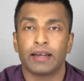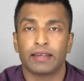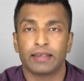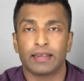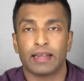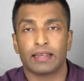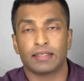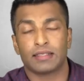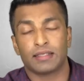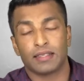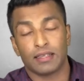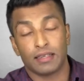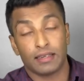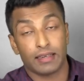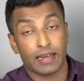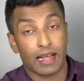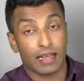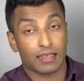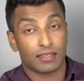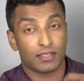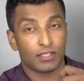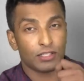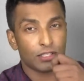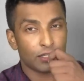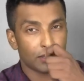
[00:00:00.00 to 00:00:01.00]
Indirect
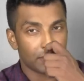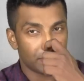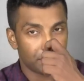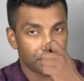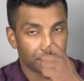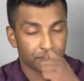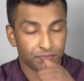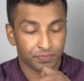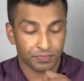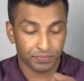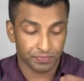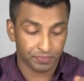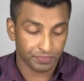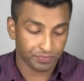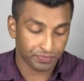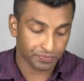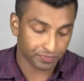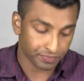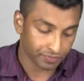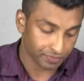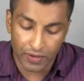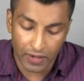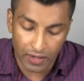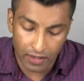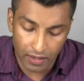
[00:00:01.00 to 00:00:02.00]
taxes.
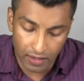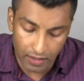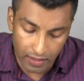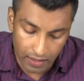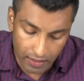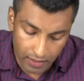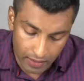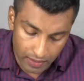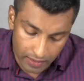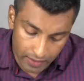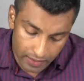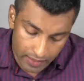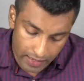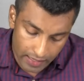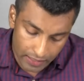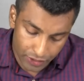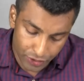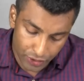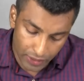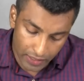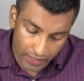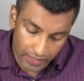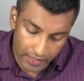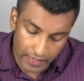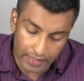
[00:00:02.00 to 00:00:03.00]
The first one,
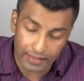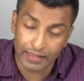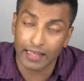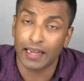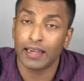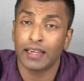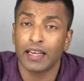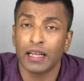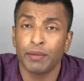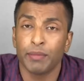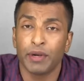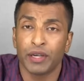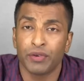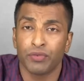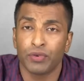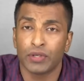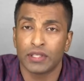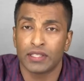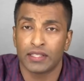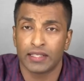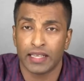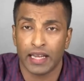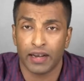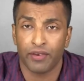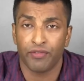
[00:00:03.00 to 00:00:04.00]
actually at that
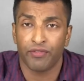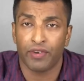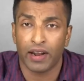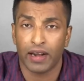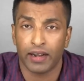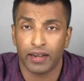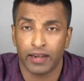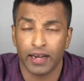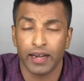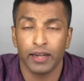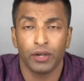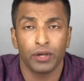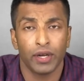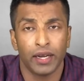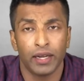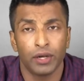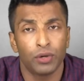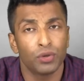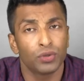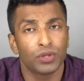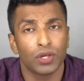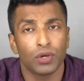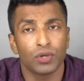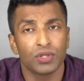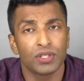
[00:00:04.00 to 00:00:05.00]
time it was Sen
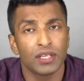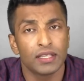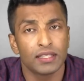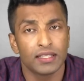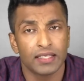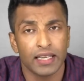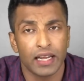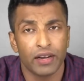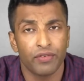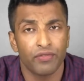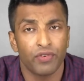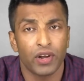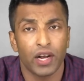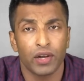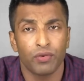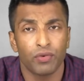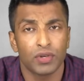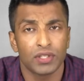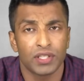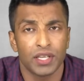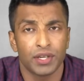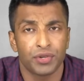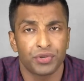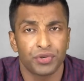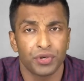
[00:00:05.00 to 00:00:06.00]
VAT, right? In 2000,
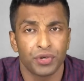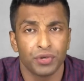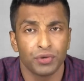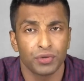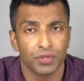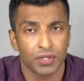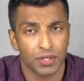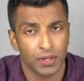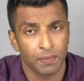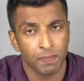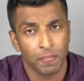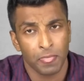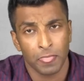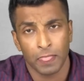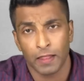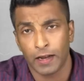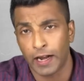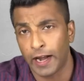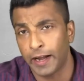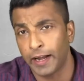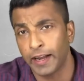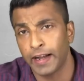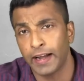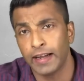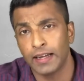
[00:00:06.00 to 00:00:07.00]
Sen VAT was
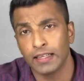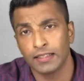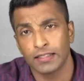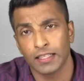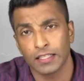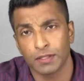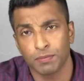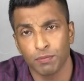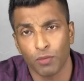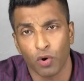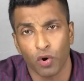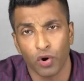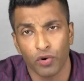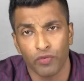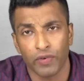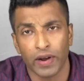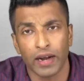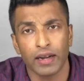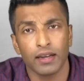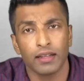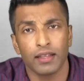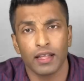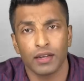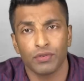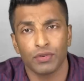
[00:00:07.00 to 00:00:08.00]
introduced.
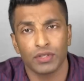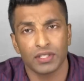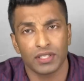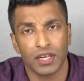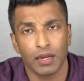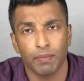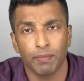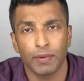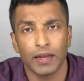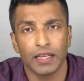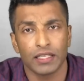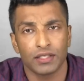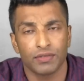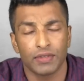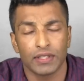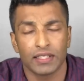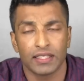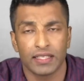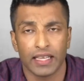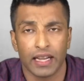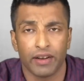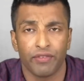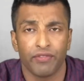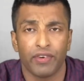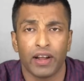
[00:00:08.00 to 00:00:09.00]
1986 Mod VAT, that was
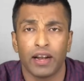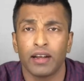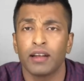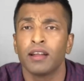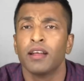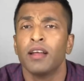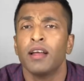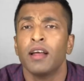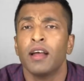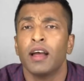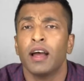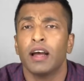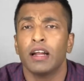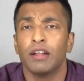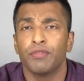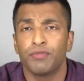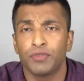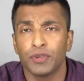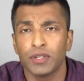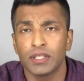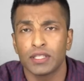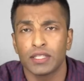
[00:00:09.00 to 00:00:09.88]
replaced with Sen VAT.